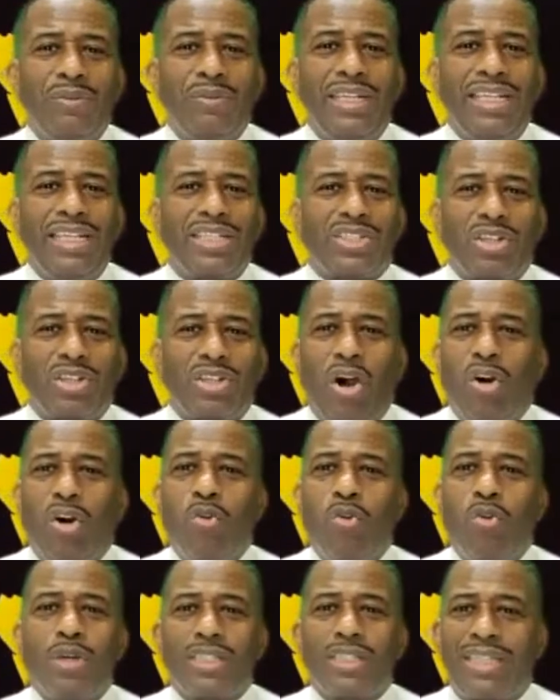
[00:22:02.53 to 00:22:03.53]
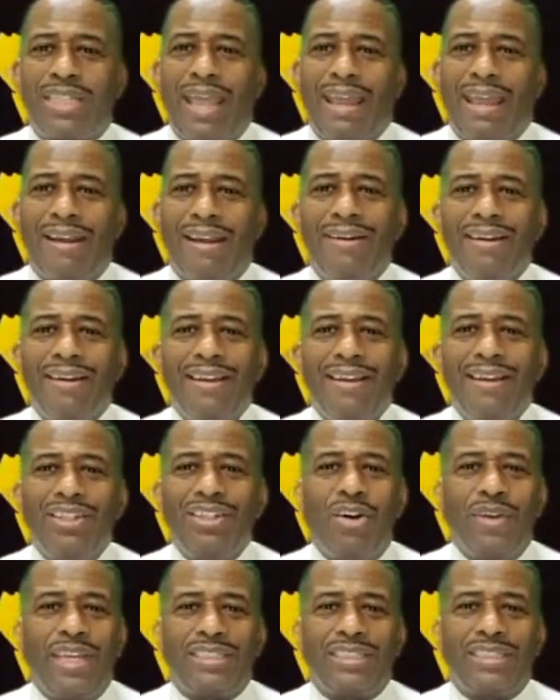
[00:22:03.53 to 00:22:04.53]
saw who was there,
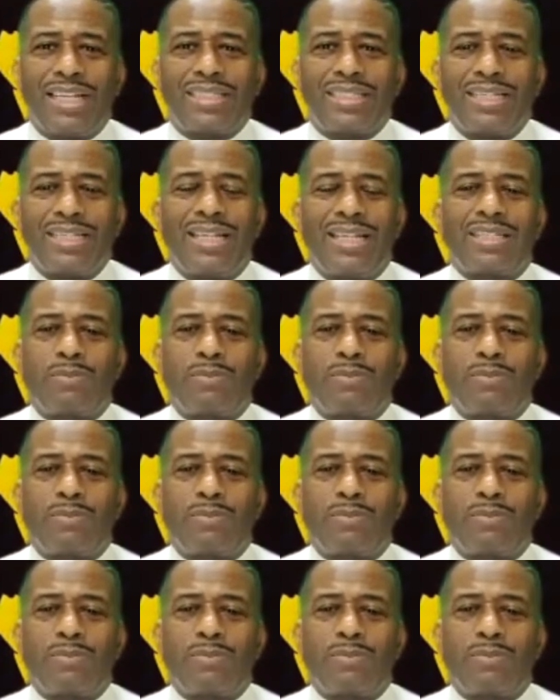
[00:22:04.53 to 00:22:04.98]
it